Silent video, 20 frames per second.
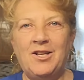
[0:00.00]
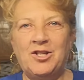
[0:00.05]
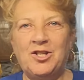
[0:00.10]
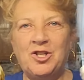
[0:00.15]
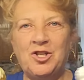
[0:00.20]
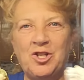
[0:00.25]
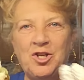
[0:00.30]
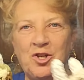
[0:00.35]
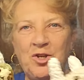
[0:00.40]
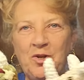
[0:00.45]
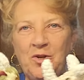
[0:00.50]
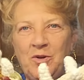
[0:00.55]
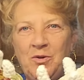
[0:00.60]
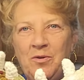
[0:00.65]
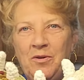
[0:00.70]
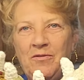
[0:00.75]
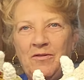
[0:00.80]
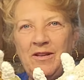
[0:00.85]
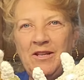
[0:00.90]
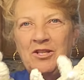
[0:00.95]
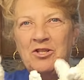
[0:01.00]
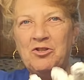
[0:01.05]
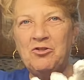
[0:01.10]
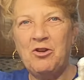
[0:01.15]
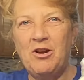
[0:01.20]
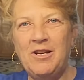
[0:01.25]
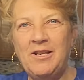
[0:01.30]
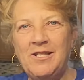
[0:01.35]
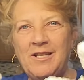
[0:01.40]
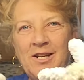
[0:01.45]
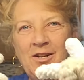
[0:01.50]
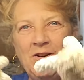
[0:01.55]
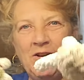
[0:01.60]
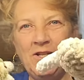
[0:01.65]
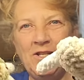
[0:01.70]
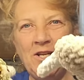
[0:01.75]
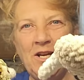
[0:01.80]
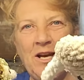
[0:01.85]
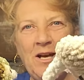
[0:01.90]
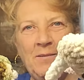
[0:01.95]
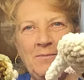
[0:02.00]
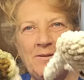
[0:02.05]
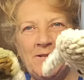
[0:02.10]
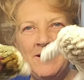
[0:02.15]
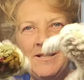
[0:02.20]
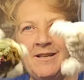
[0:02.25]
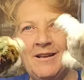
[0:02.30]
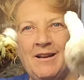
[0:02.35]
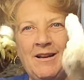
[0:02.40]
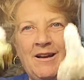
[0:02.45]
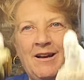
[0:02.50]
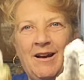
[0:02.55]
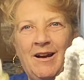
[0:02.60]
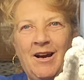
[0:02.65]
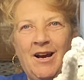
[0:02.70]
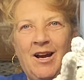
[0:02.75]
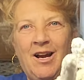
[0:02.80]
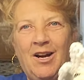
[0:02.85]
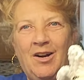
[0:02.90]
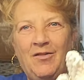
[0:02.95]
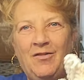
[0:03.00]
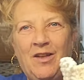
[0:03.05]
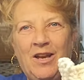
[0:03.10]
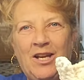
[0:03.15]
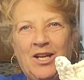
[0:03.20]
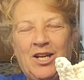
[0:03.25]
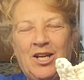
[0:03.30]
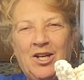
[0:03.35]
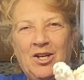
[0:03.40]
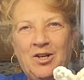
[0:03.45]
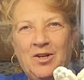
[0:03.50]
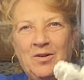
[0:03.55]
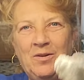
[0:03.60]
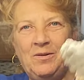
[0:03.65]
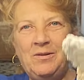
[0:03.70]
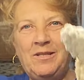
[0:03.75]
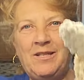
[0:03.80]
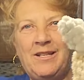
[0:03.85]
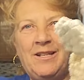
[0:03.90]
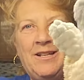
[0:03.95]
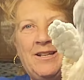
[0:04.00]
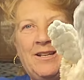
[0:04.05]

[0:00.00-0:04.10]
2 of these Triceratops. Aren't they cute?